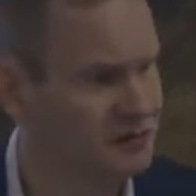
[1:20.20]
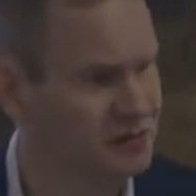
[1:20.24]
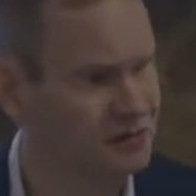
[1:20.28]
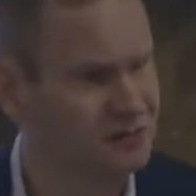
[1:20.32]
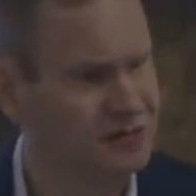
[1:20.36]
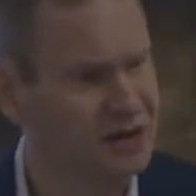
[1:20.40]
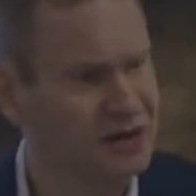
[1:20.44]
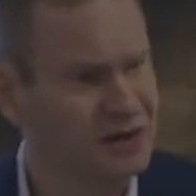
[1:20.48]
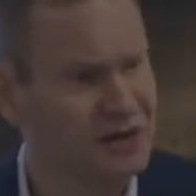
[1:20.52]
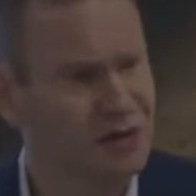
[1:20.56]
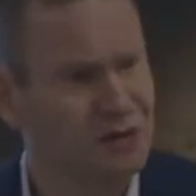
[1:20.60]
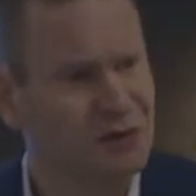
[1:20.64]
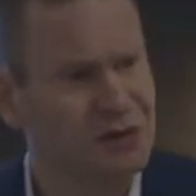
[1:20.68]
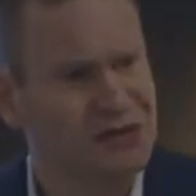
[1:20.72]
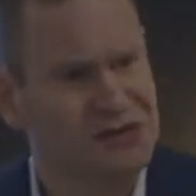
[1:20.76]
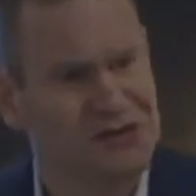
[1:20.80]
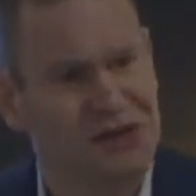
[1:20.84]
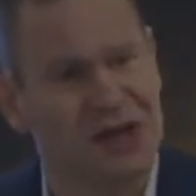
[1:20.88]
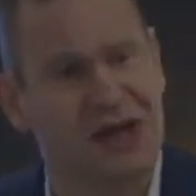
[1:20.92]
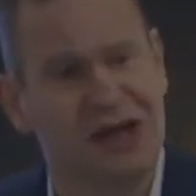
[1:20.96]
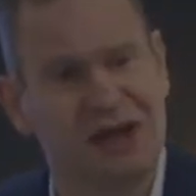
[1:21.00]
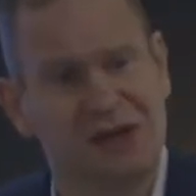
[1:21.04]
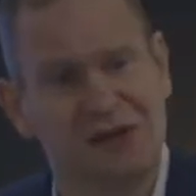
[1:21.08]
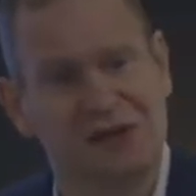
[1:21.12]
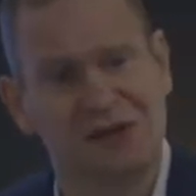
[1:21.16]
this event, I want to
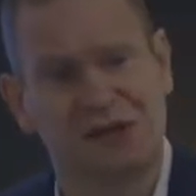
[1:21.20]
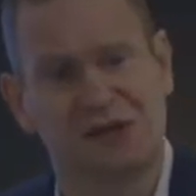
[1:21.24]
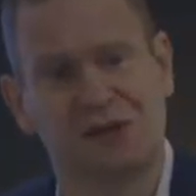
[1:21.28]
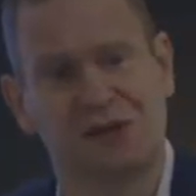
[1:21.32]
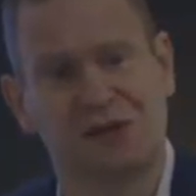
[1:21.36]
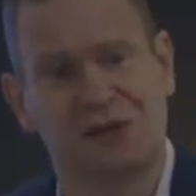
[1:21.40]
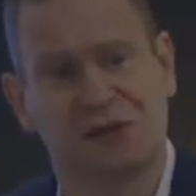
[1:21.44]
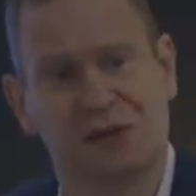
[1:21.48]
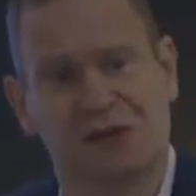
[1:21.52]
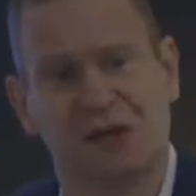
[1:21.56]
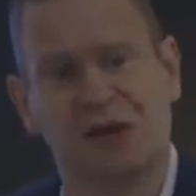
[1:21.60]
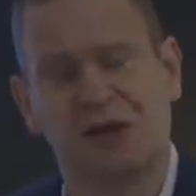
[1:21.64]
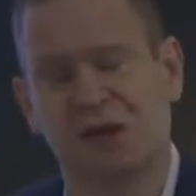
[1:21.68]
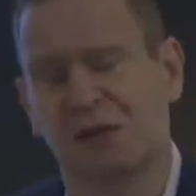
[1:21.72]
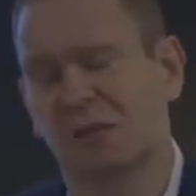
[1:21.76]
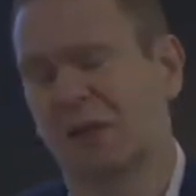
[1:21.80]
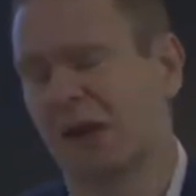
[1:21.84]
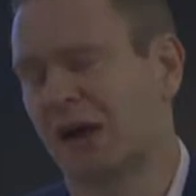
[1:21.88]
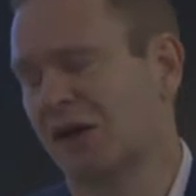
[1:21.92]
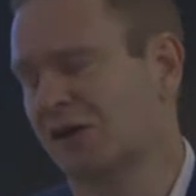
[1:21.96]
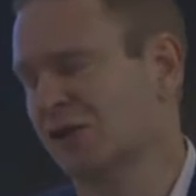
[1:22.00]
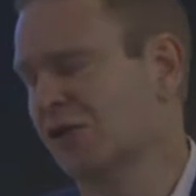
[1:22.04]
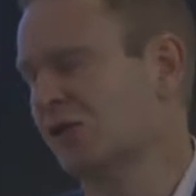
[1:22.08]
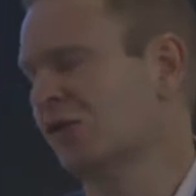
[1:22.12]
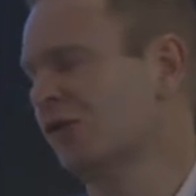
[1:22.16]
challenge you to think
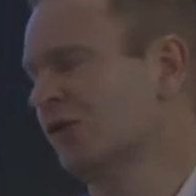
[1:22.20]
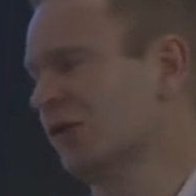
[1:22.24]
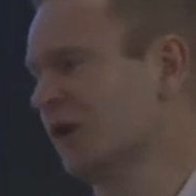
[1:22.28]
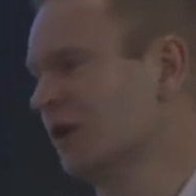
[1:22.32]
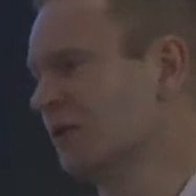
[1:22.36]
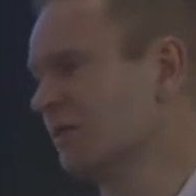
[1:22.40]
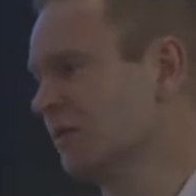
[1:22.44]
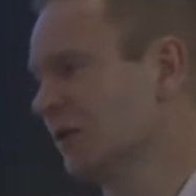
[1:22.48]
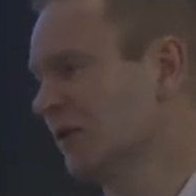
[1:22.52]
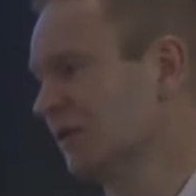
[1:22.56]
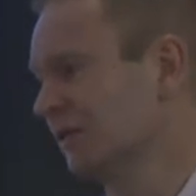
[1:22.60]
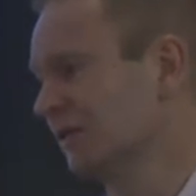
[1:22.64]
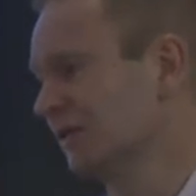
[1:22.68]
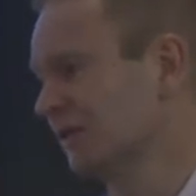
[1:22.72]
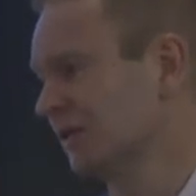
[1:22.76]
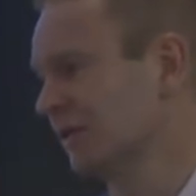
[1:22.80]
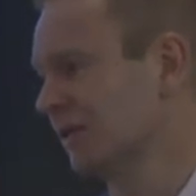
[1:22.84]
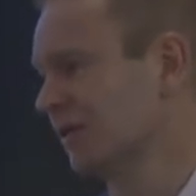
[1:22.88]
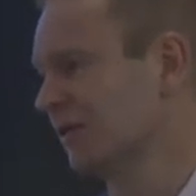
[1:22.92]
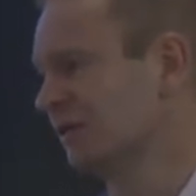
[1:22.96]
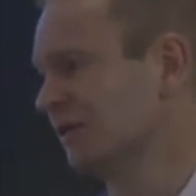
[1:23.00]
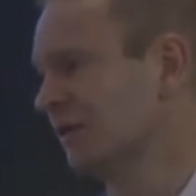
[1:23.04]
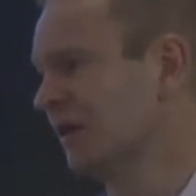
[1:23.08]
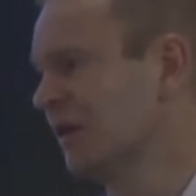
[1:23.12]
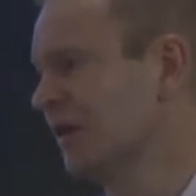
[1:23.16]
about your own
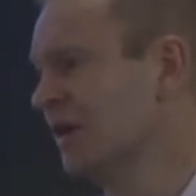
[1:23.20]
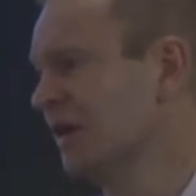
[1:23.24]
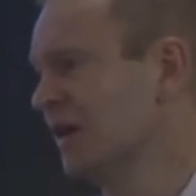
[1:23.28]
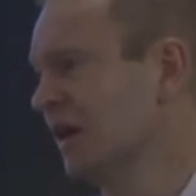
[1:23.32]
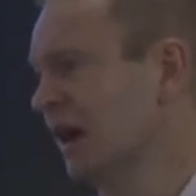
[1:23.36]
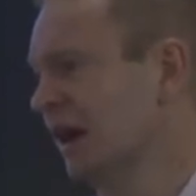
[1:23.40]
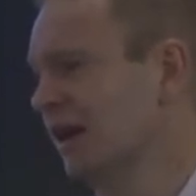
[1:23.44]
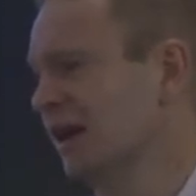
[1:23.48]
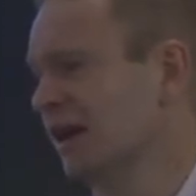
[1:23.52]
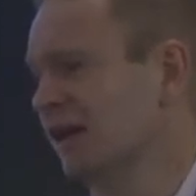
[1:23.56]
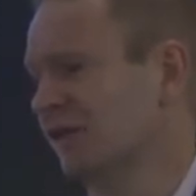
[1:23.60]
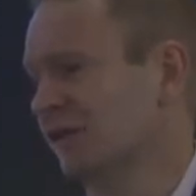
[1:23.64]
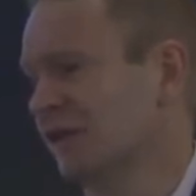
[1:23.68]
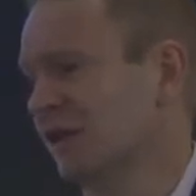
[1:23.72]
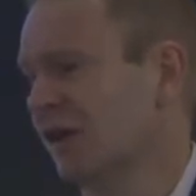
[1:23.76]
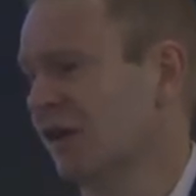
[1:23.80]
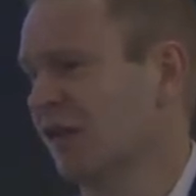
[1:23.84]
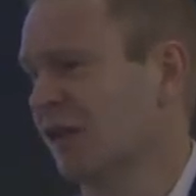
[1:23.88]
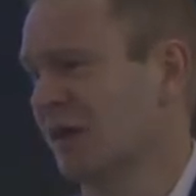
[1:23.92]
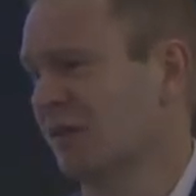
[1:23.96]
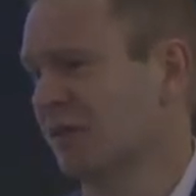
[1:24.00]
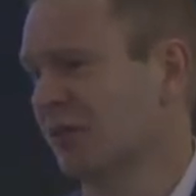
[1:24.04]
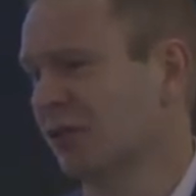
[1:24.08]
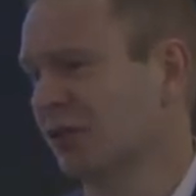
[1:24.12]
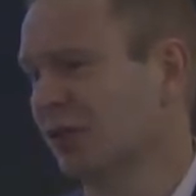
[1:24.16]
businesses and actually are
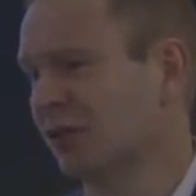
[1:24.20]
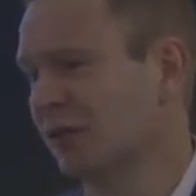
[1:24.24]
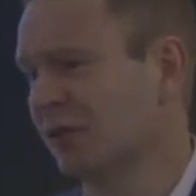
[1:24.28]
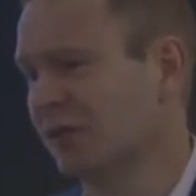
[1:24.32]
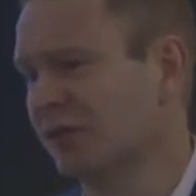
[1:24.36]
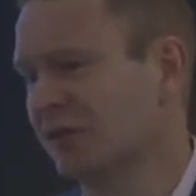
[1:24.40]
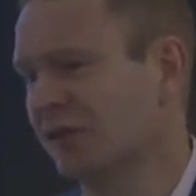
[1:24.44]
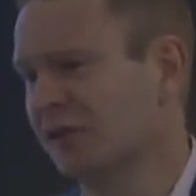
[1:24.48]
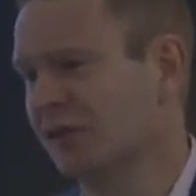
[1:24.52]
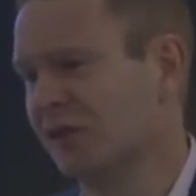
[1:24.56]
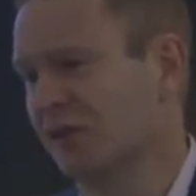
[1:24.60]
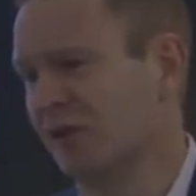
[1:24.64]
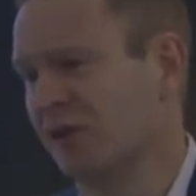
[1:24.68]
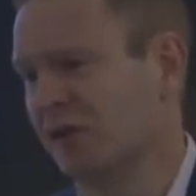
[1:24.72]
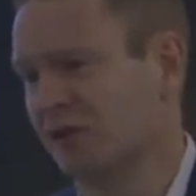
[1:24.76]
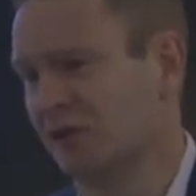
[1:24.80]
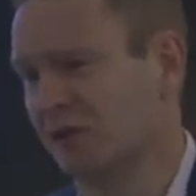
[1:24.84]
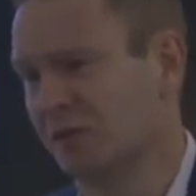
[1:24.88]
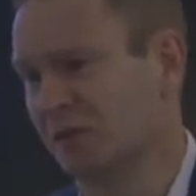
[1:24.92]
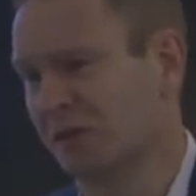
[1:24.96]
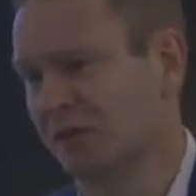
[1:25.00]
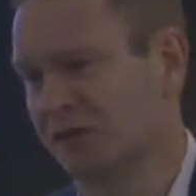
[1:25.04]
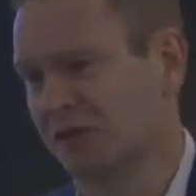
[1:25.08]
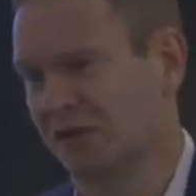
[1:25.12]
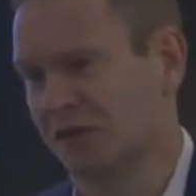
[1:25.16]
there problems inside your
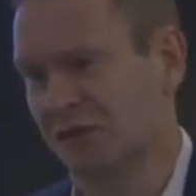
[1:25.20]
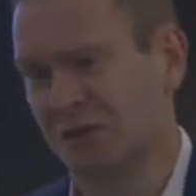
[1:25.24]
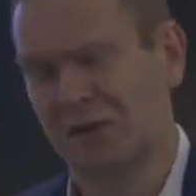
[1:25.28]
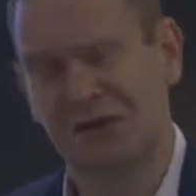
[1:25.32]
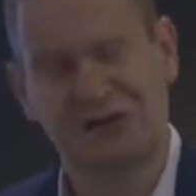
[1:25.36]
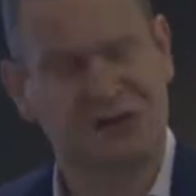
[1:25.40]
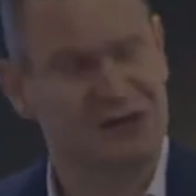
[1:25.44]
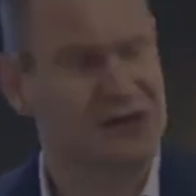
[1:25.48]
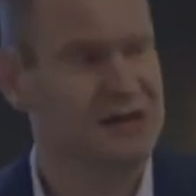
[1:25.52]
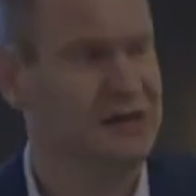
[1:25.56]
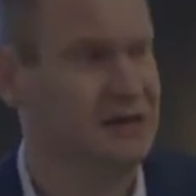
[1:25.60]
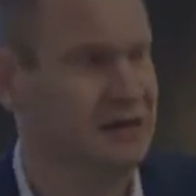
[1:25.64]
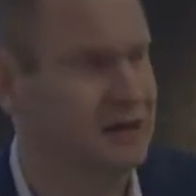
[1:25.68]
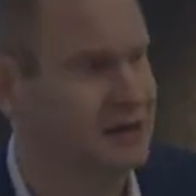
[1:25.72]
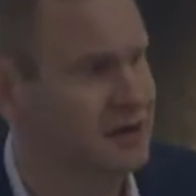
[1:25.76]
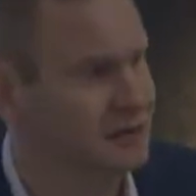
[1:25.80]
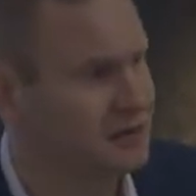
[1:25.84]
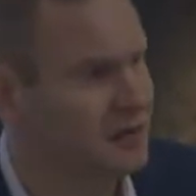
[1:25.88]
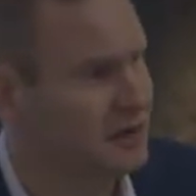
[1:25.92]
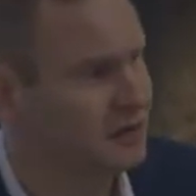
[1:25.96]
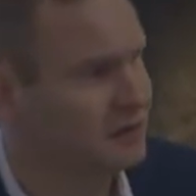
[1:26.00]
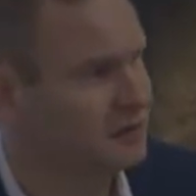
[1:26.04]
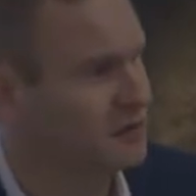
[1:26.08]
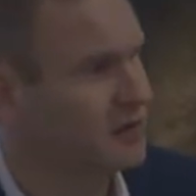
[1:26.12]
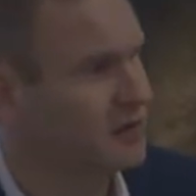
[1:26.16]
business, particularly around